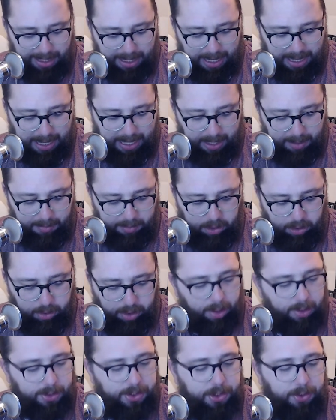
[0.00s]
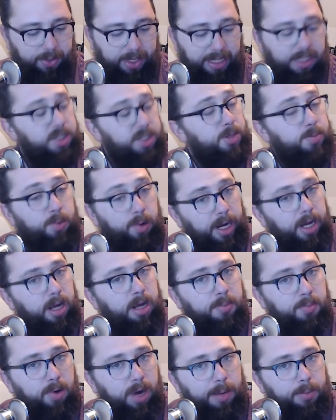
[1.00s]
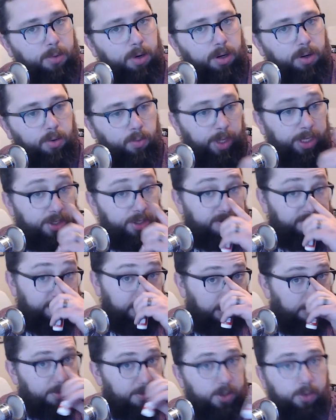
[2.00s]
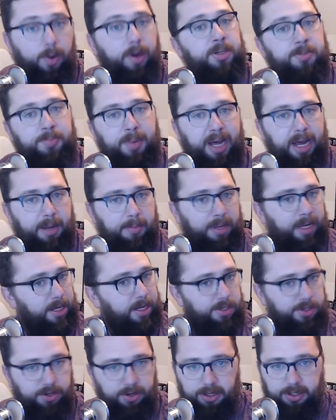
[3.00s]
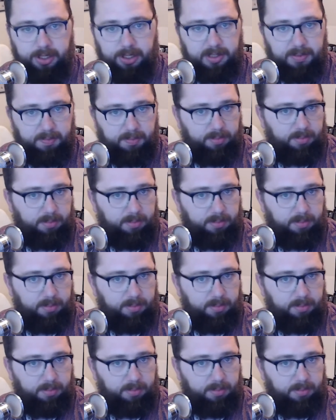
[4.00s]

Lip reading: You can also get spray-on primer, which Philip swears by, because you can just